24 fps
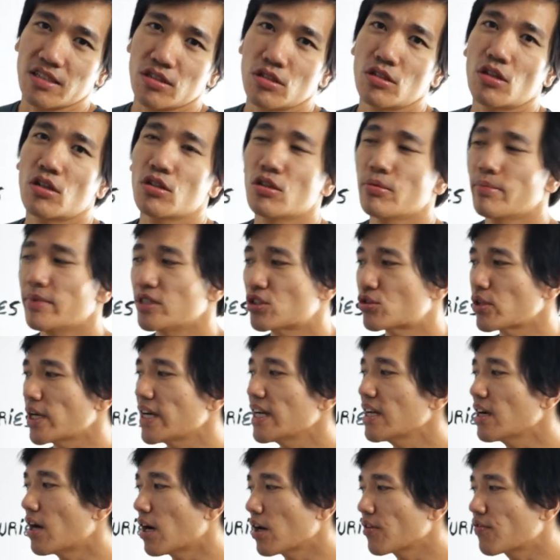You know, you've been
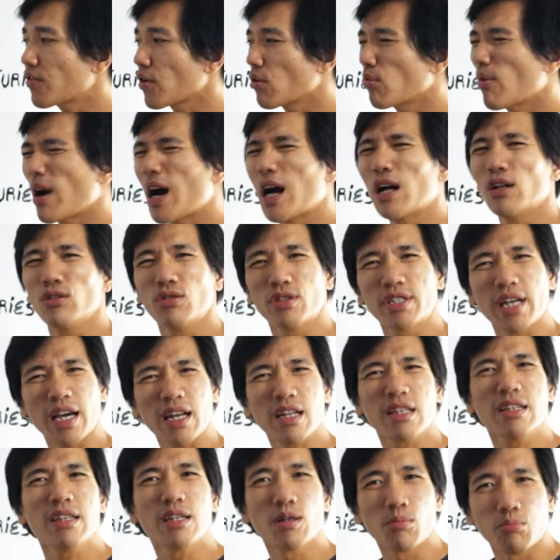training hard for a while, you
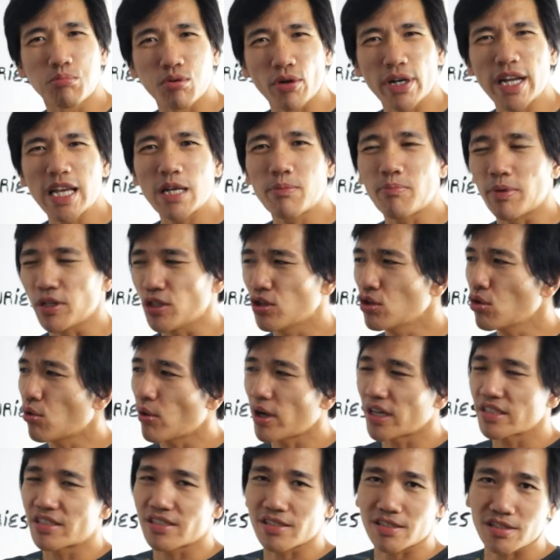kind of need a break, but you
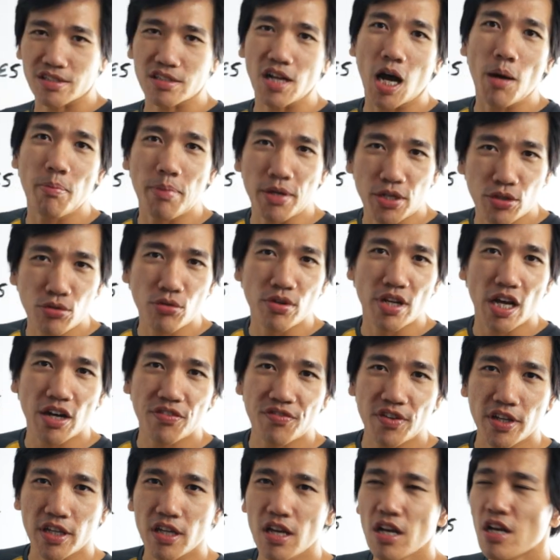don't want to just stop and do
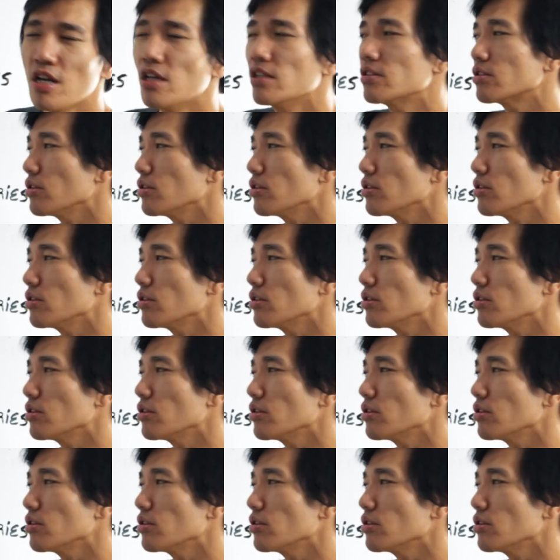nothing.